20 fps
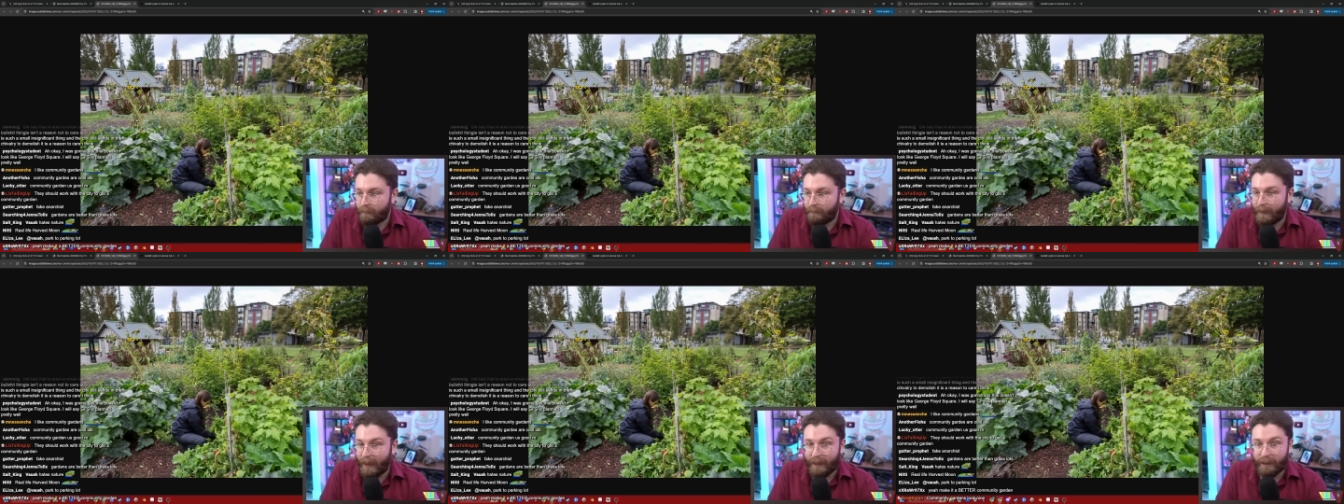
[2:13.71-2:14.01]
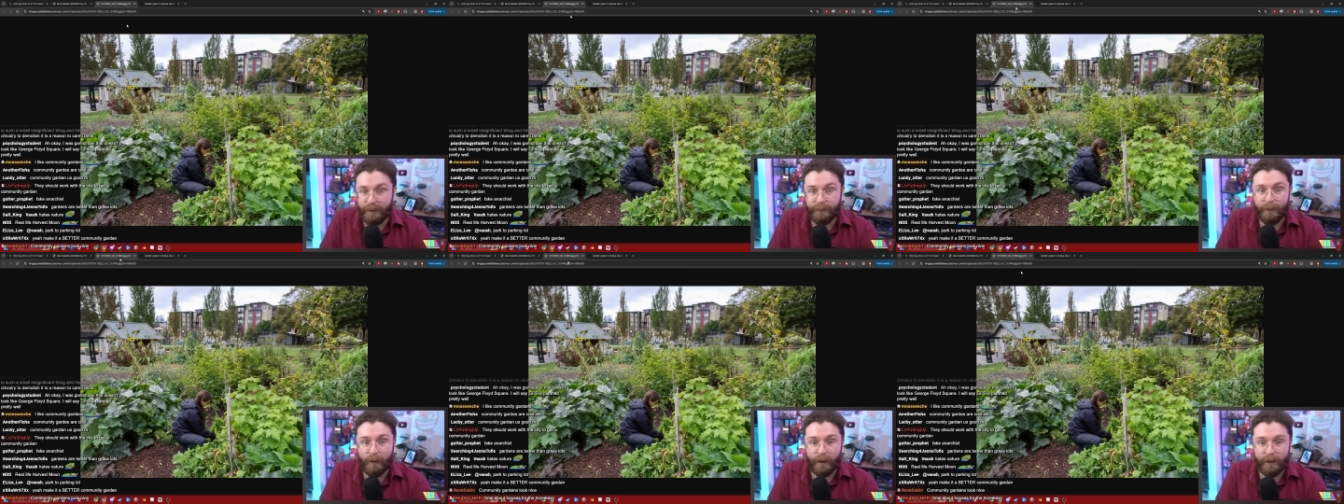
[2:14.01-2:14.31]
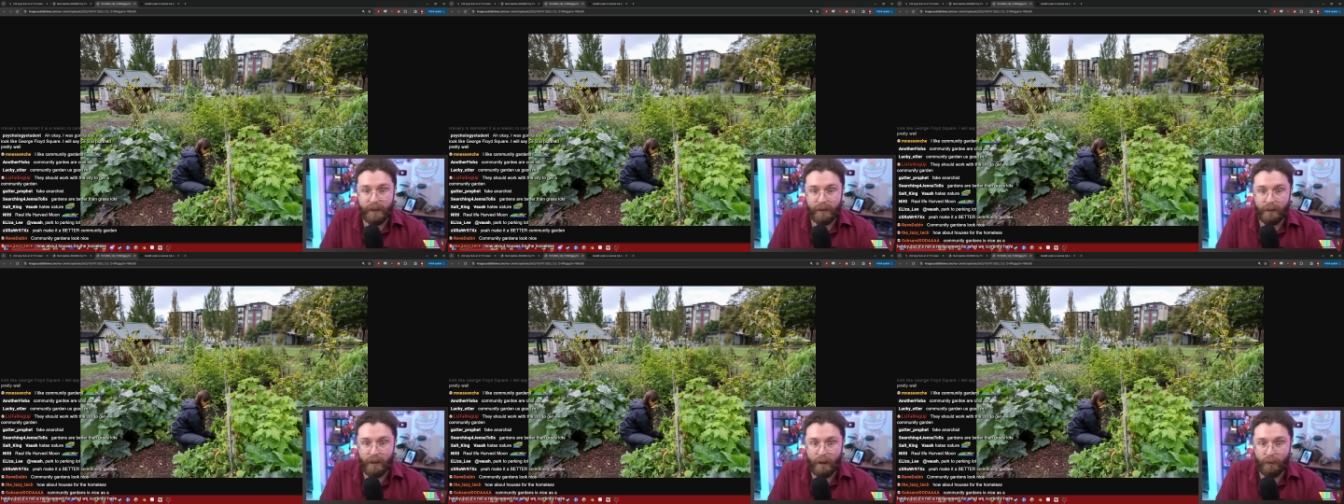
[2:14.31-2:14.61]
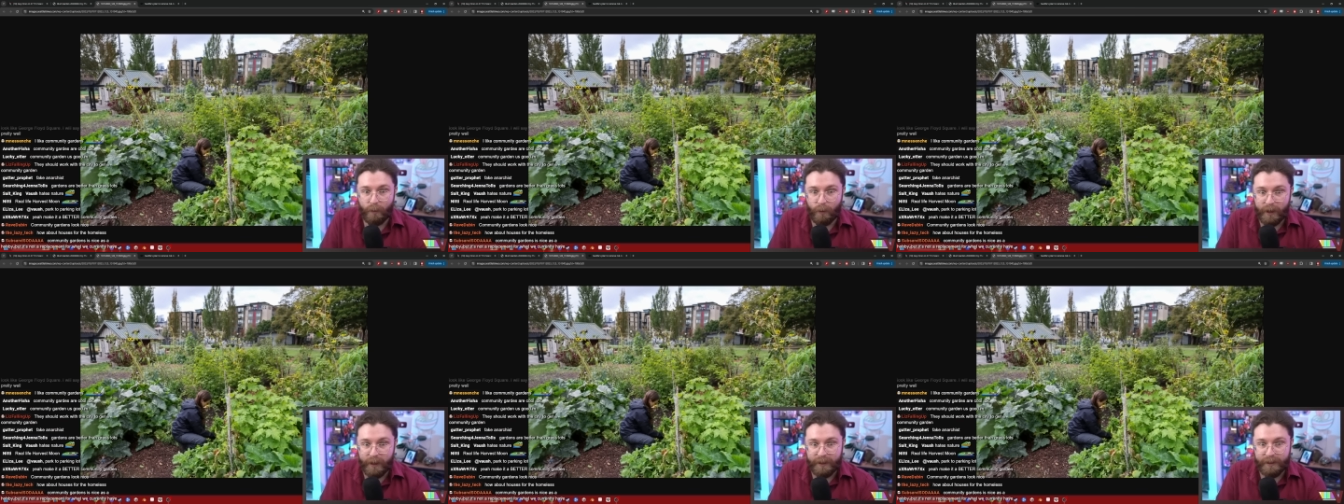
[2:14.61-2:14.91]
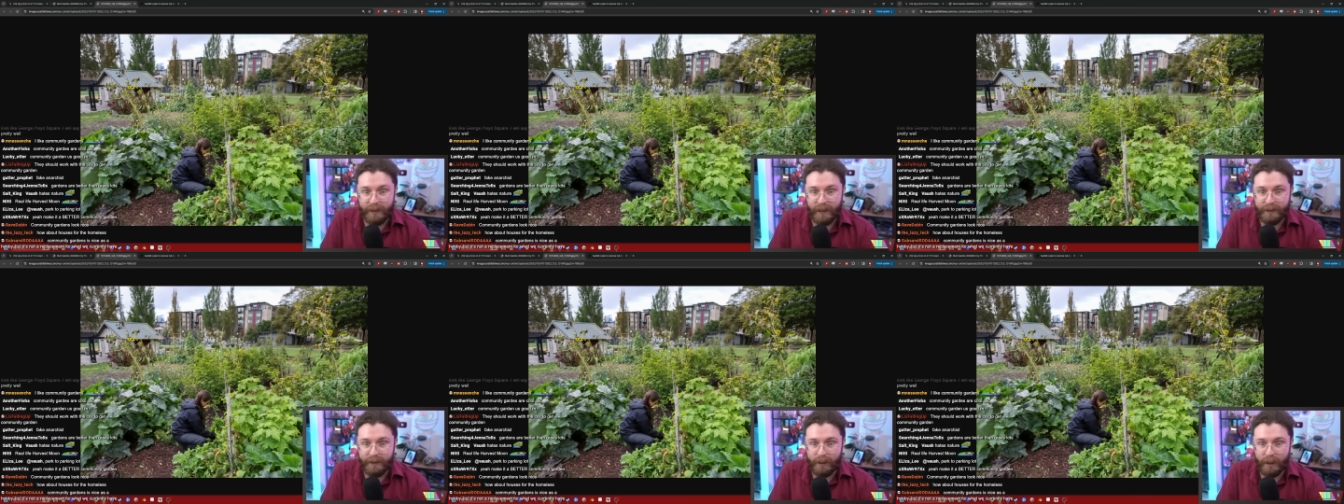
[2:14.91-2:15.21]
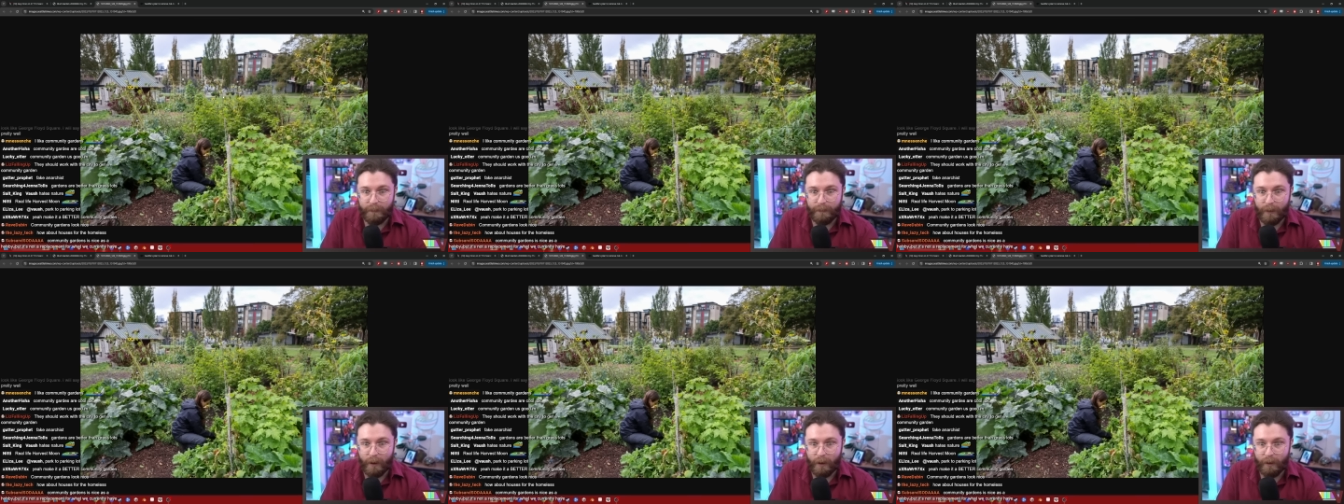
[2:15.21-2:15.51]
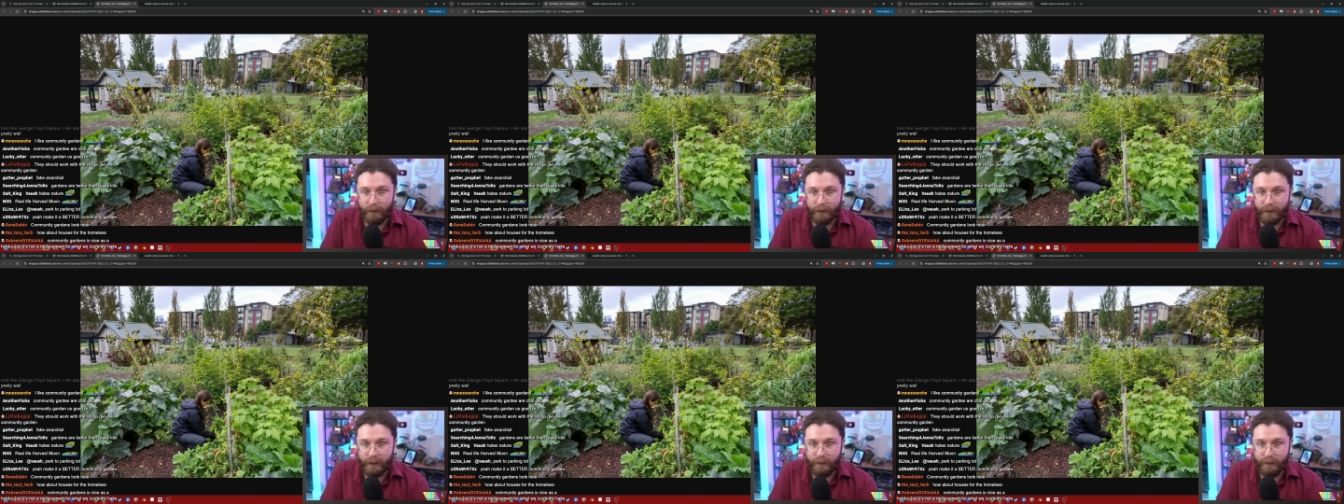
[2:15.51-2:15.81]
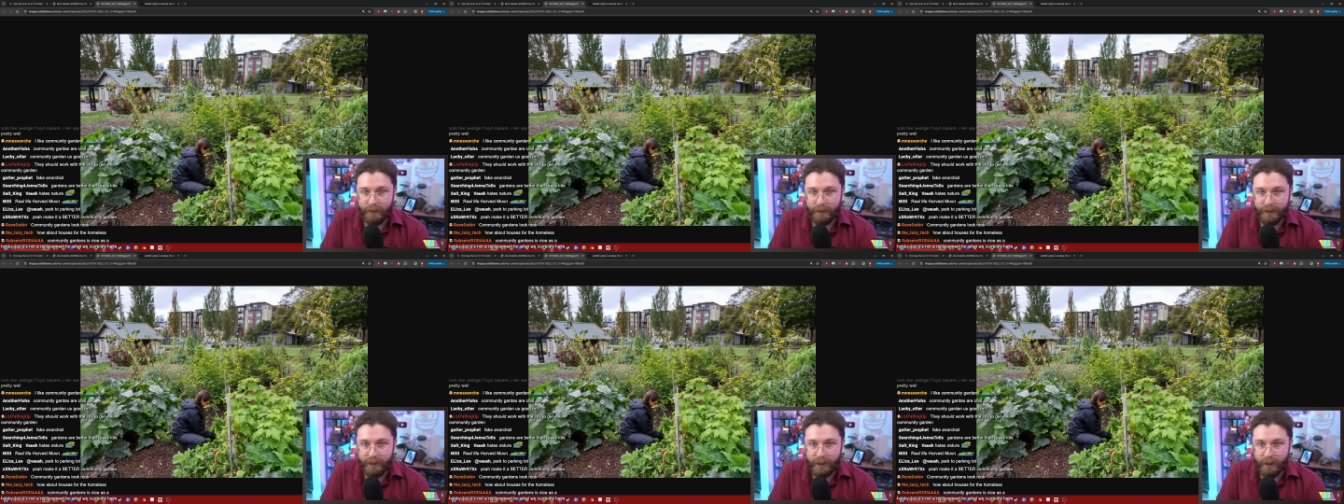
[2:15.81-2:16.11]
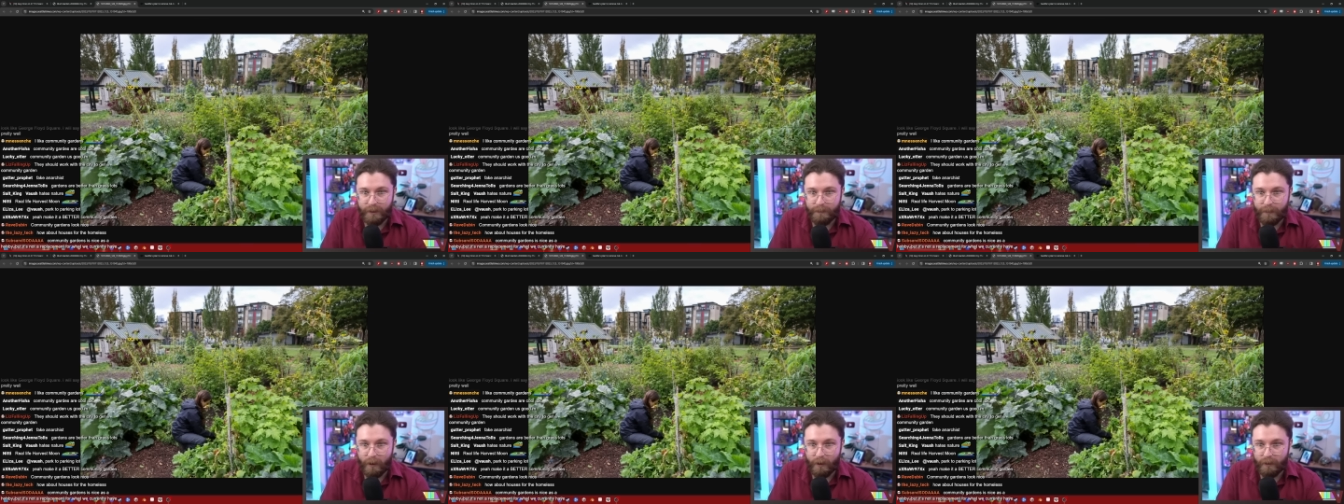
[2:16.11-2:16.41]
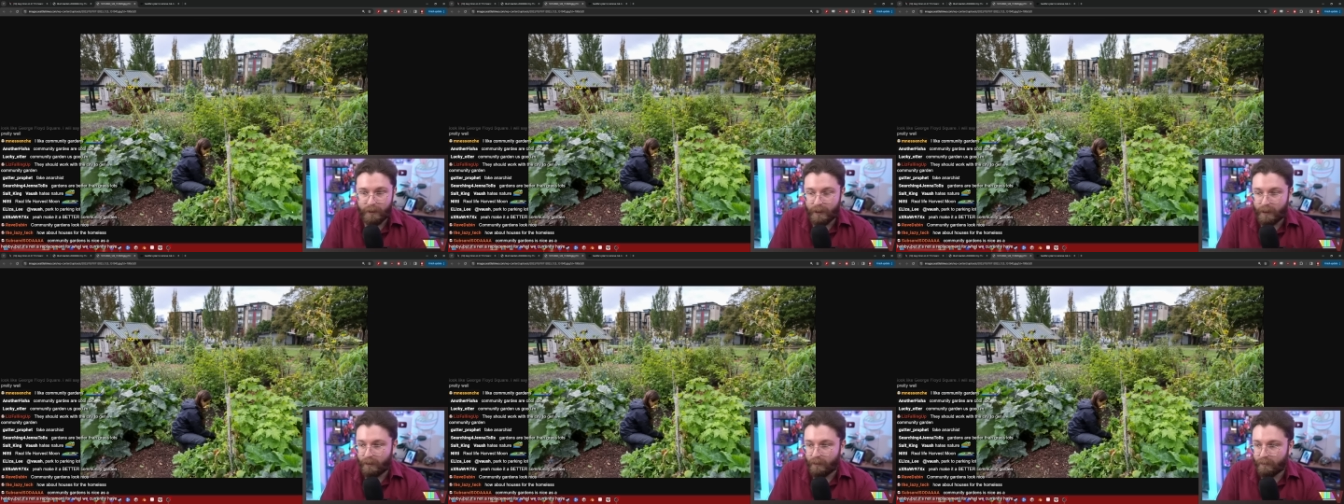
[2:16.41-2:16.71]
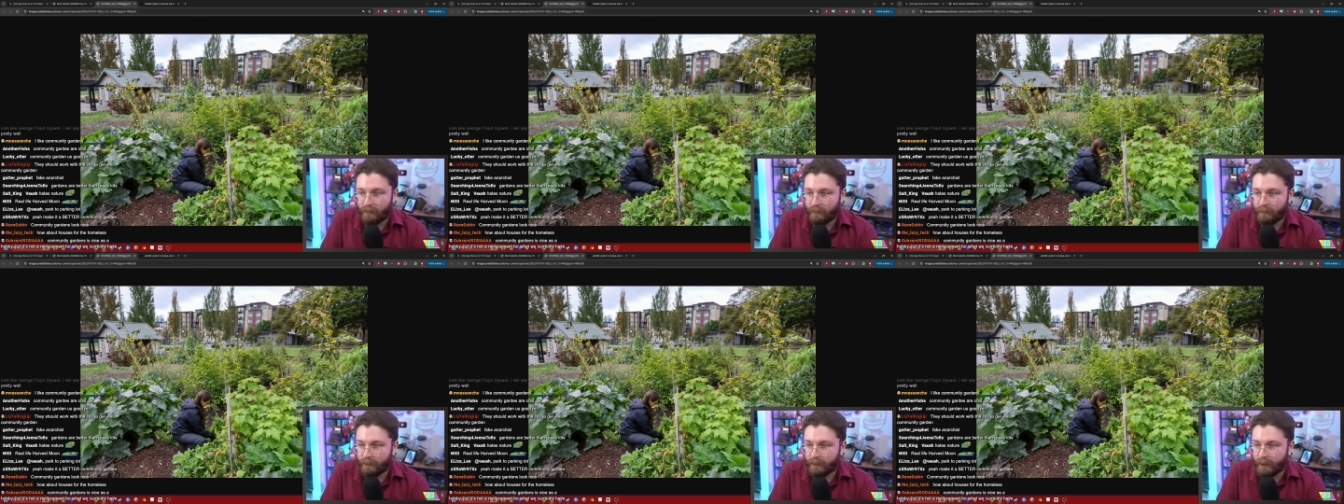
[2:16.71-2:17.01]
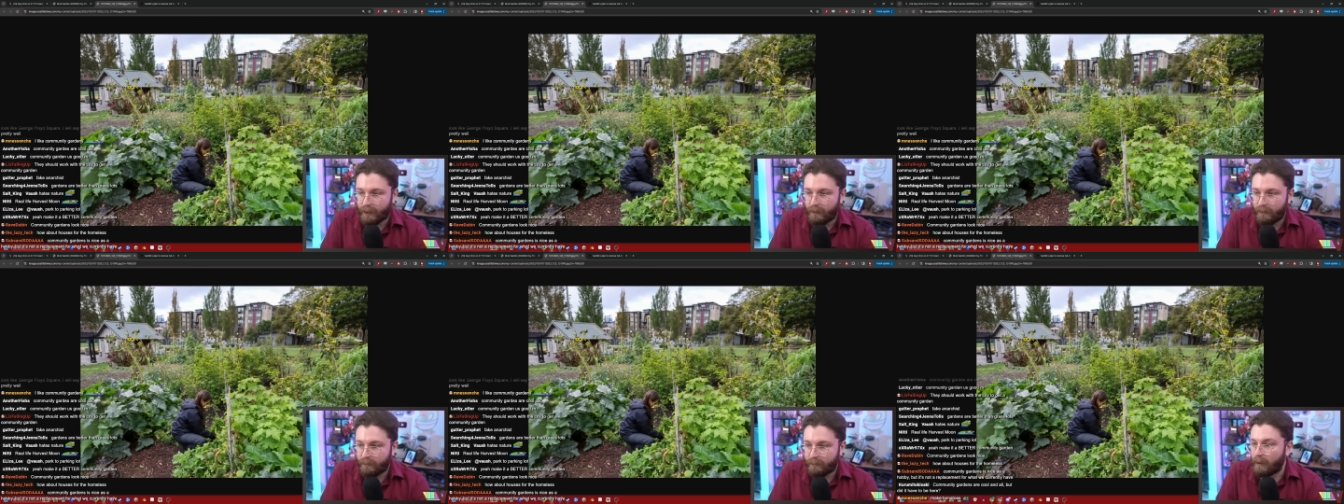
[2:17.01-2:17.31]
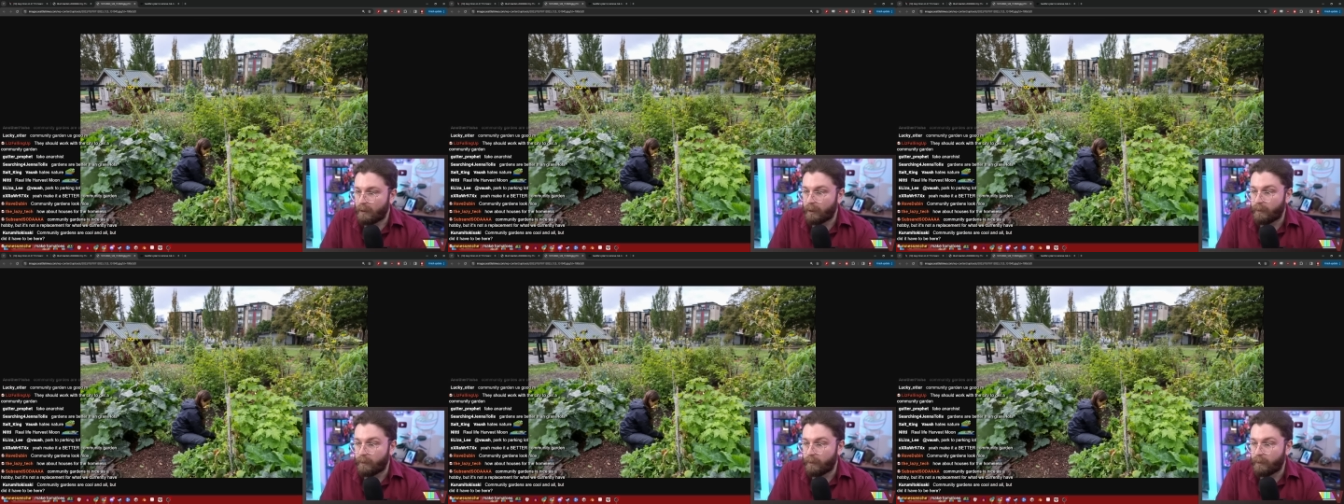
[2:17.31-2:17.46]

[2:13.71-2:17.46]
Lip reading: Back to parking lot. Well, it's in a park. You can see the park here. See?